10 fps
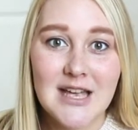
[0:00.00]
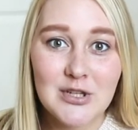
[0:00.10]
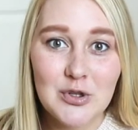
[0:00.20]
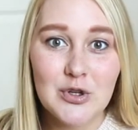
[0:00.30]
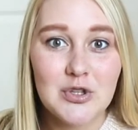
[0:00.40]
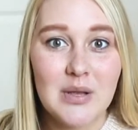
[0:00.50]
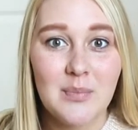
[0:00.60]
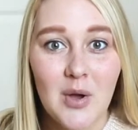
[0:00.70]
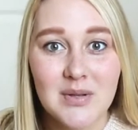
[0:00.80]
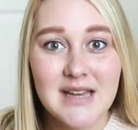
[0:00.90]
I do usually
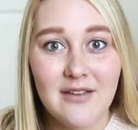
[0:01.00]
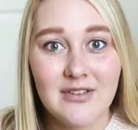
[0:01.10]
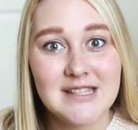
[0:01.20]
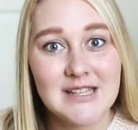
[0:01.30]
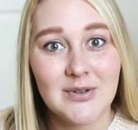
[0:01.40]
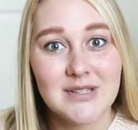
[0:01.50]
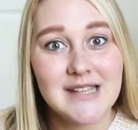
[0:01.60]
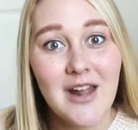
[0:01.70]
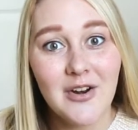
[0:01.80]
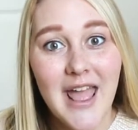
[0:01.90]
post every single
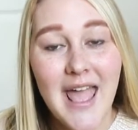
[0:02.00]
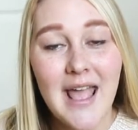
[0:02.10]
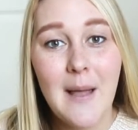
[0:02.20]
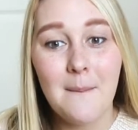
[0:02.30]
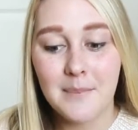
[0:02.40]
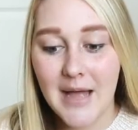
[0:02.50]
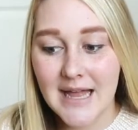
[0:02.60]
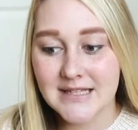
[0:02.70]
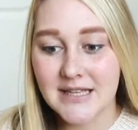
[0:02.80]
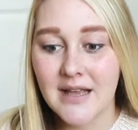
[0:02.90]
Saturday,
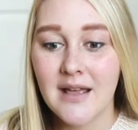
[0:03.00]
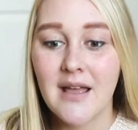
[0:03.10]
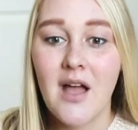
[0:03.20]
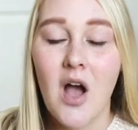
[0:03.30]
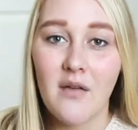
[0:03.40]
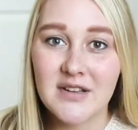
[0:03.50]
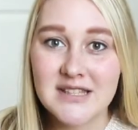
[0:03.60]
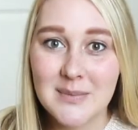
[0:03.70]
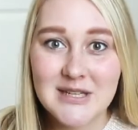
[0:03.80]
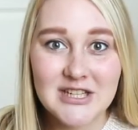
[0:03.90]
but
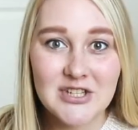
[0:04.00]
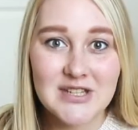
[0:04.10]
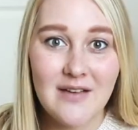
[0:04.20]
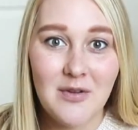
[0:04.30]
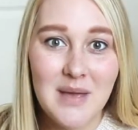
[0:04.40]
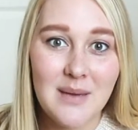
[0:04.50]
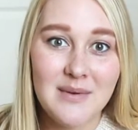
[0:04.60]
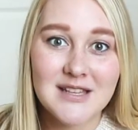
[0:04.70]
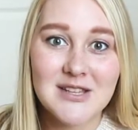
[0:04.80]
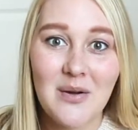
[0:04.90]
obviously we did just have a
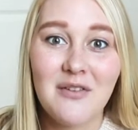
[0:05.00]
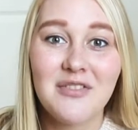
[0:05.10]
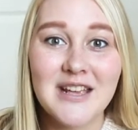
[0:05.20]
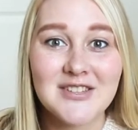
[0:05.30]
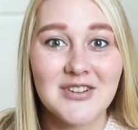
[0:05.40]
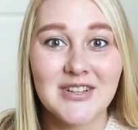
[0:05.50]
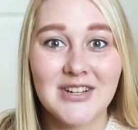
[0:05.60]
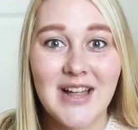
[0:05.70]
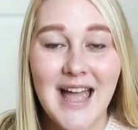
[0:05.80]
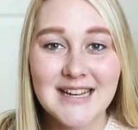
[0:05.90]
baby, so if things are a
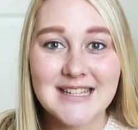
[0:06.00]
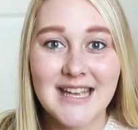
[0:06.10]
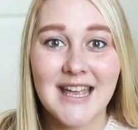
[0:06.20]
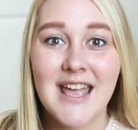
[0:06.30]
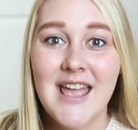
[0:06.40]
little hectic